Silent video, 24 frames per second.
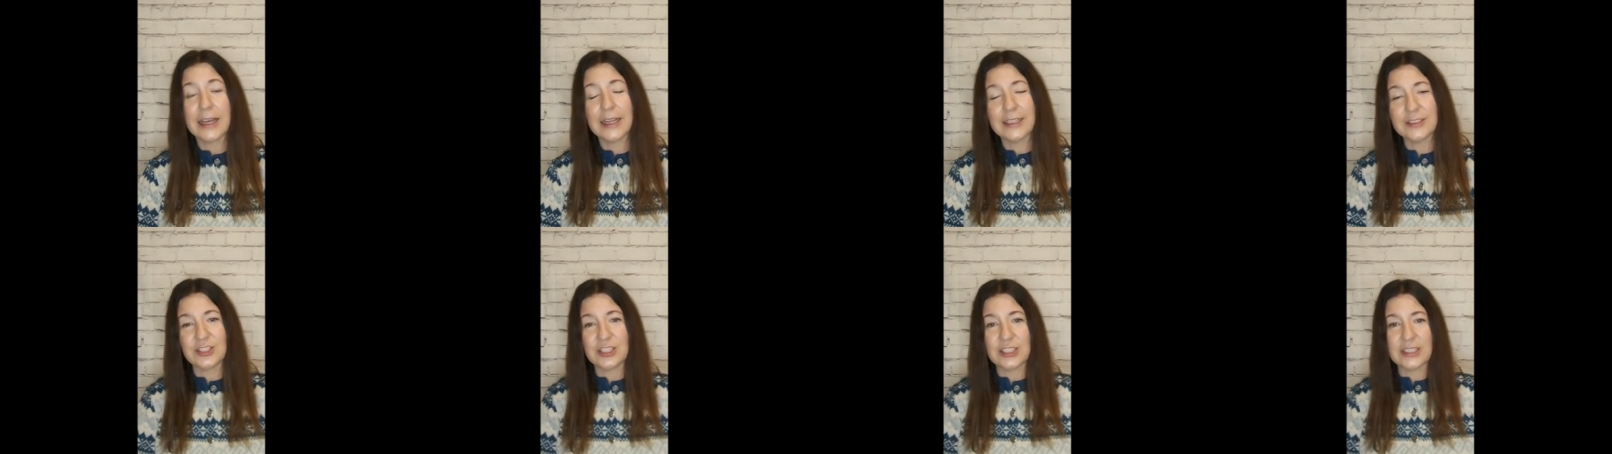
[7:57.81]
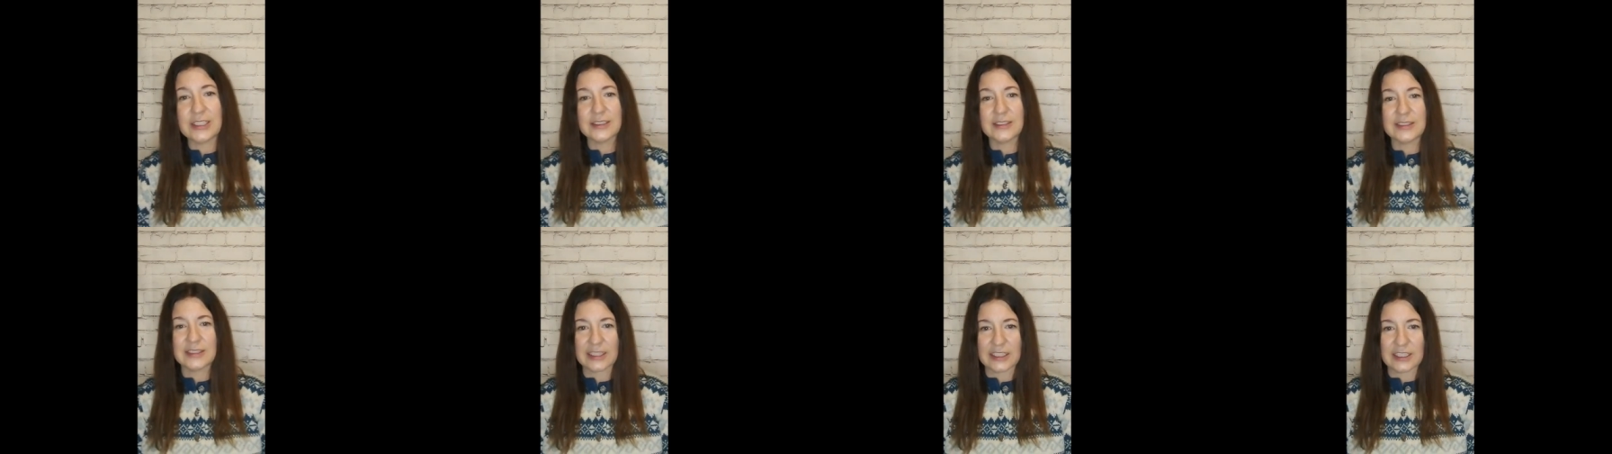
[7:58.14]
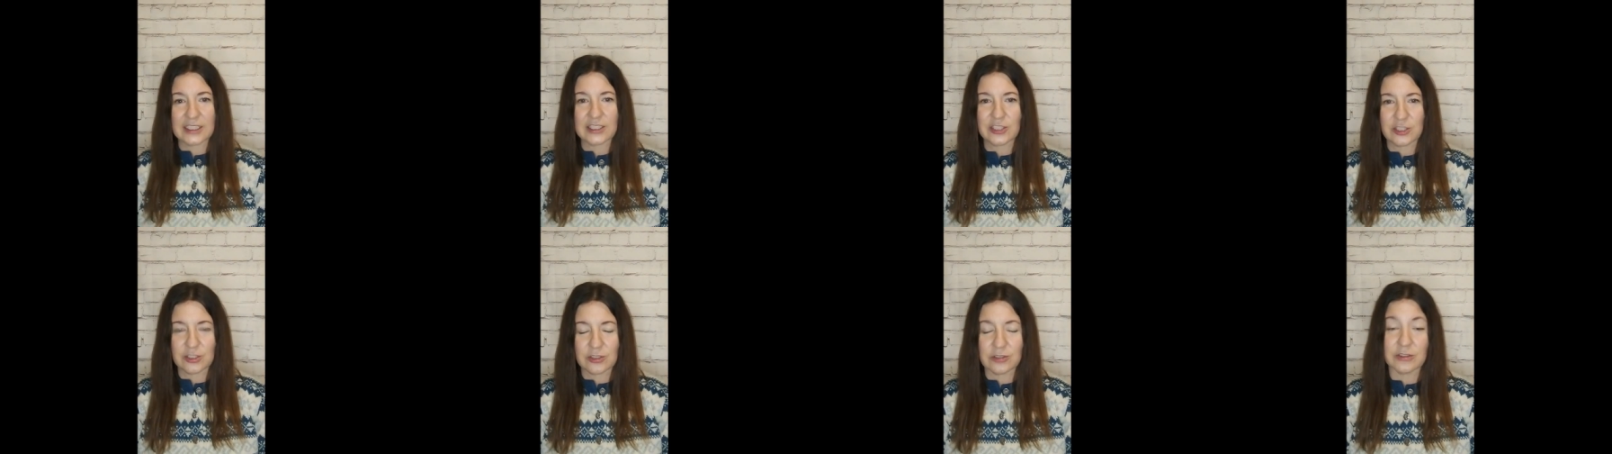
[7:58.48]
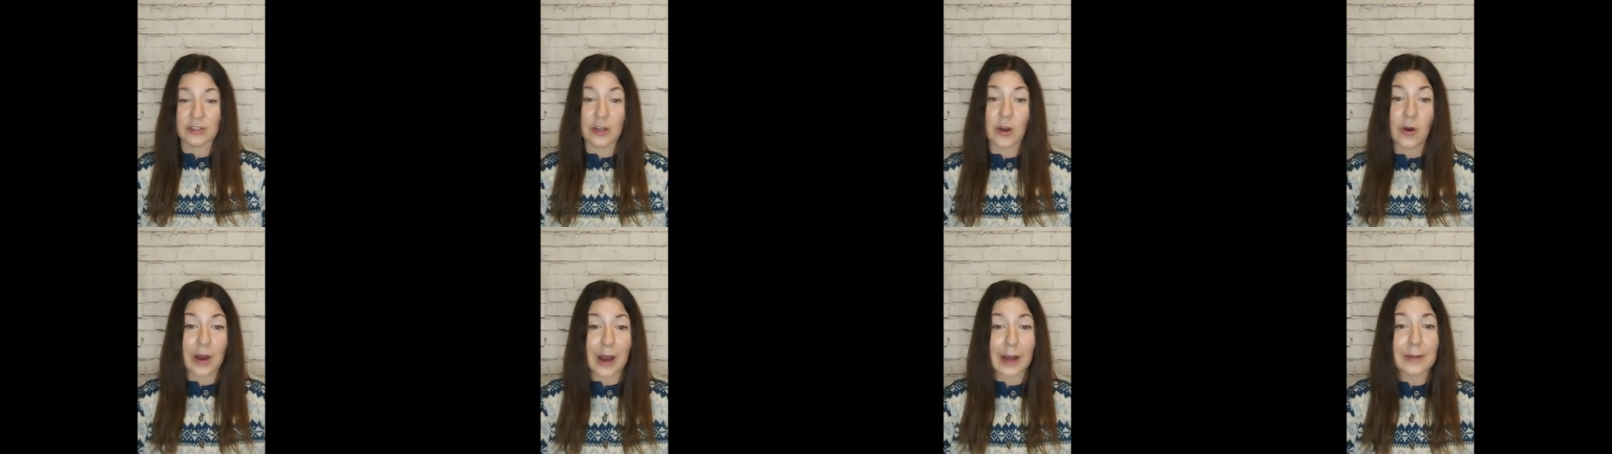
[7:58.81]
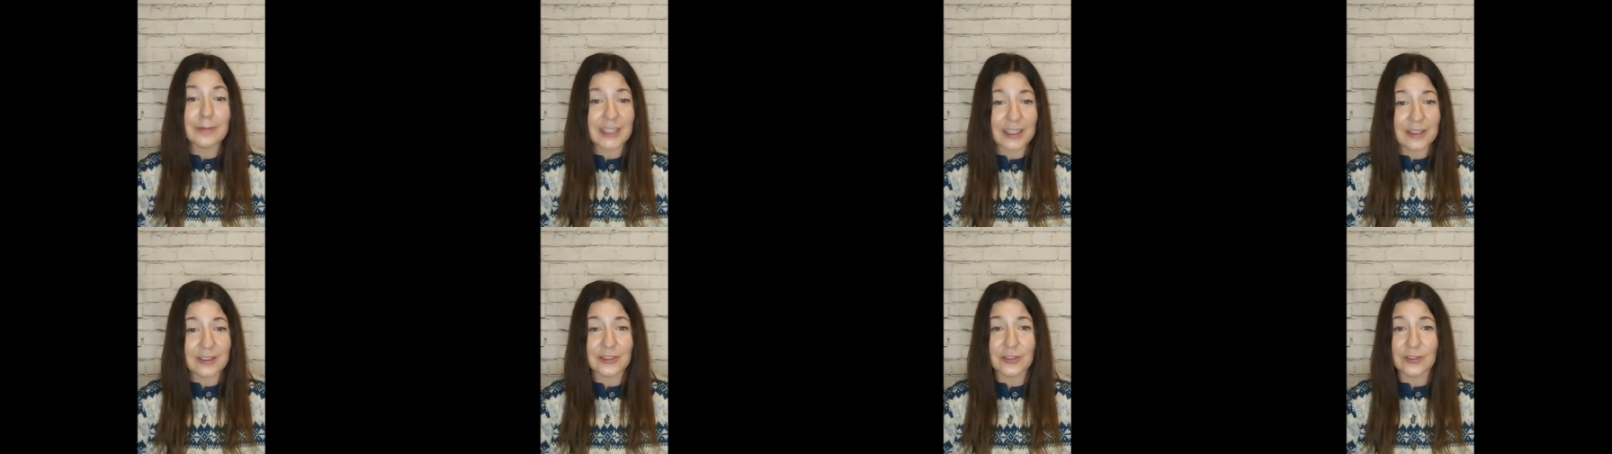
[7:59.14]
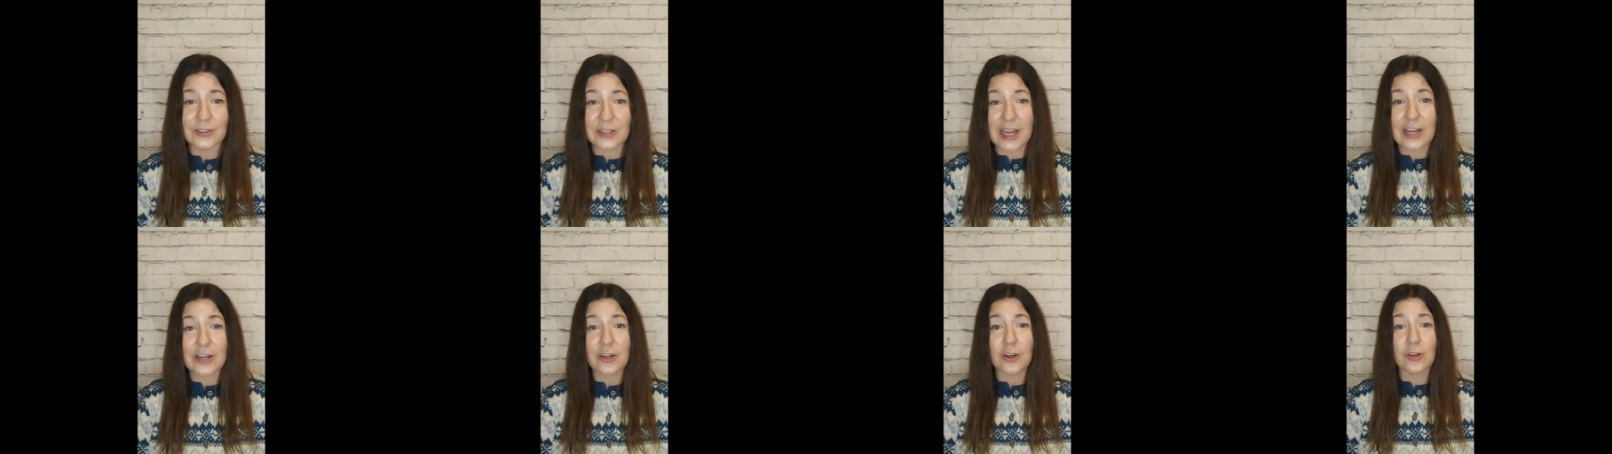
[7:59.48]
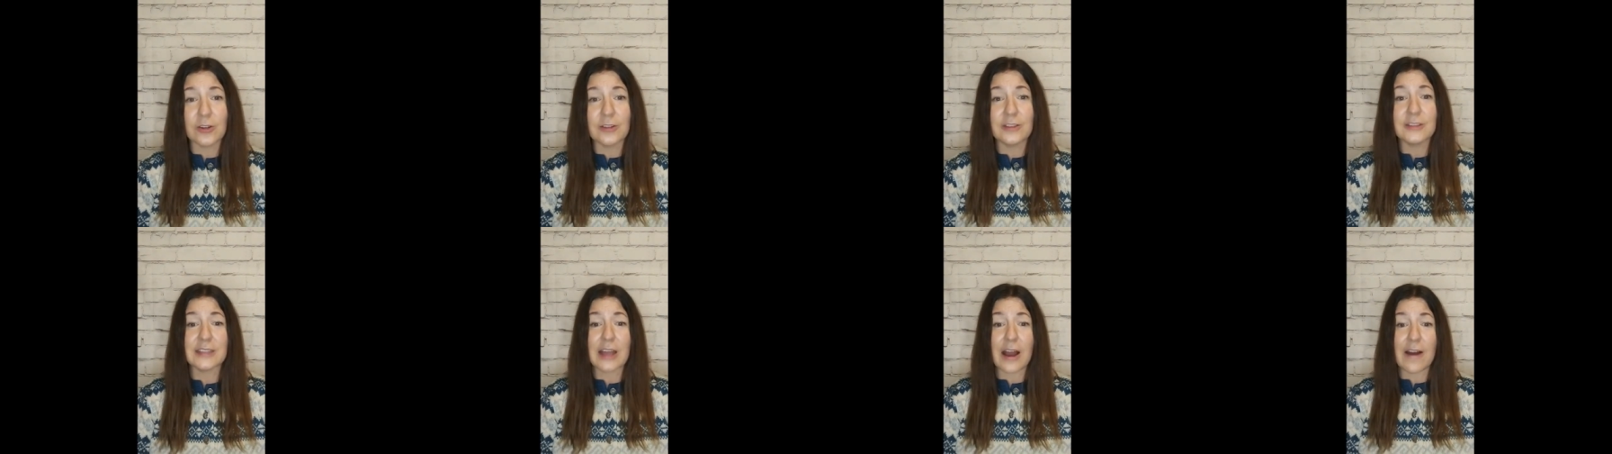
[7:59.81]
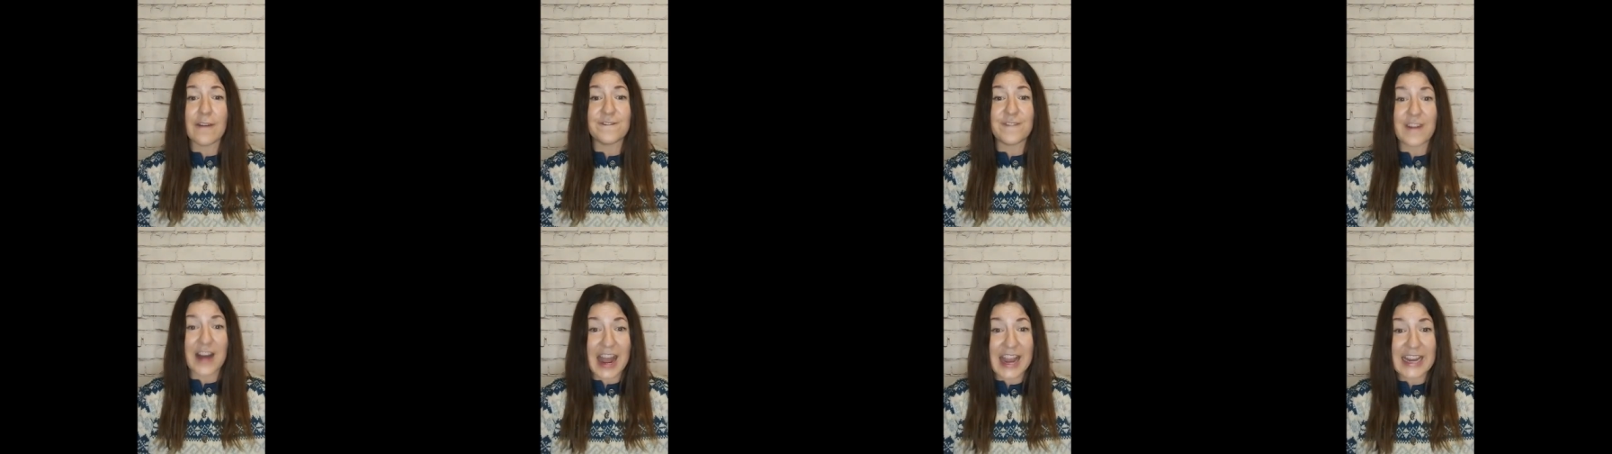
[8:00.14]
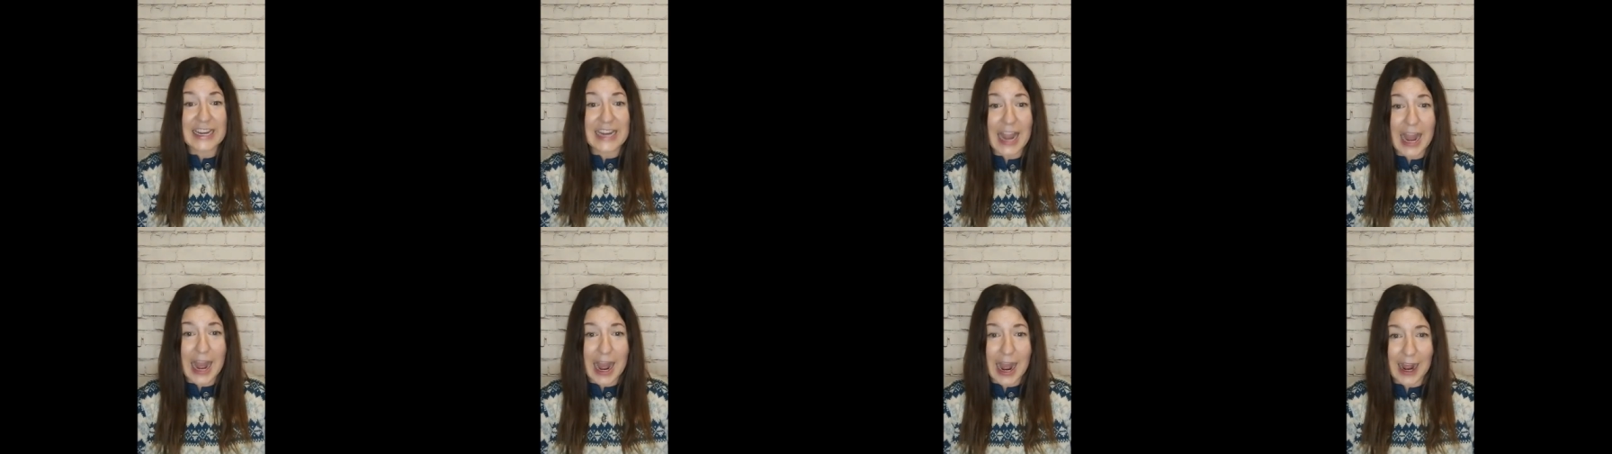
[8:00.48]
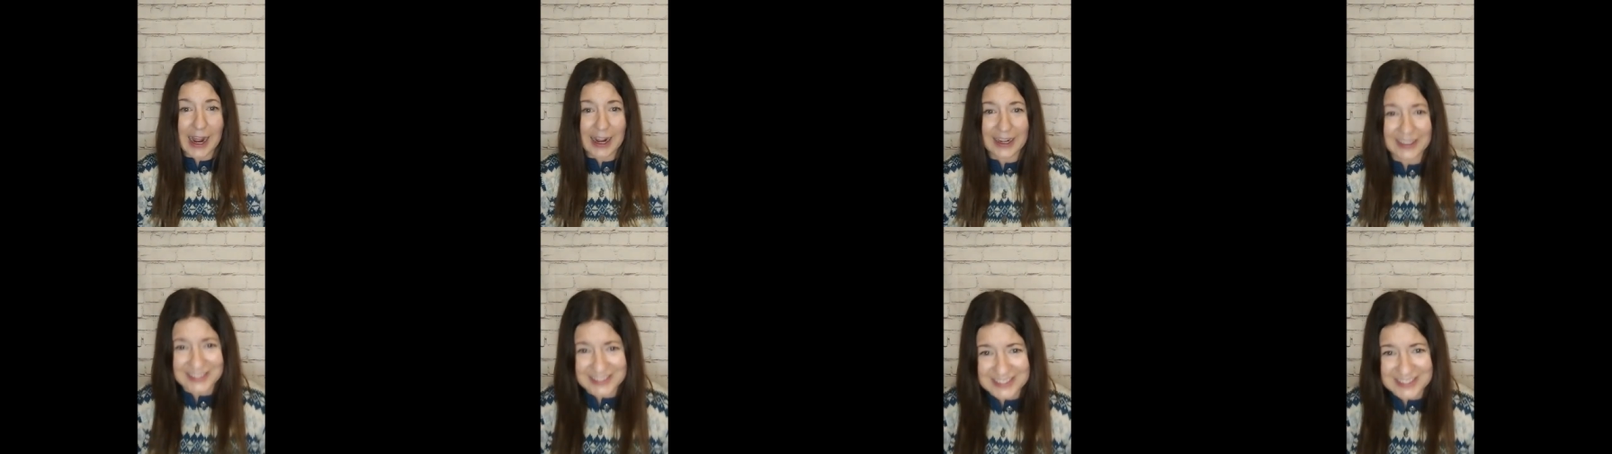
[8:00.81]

And she can sing it too. No, I'm telling you, that girl is on fire.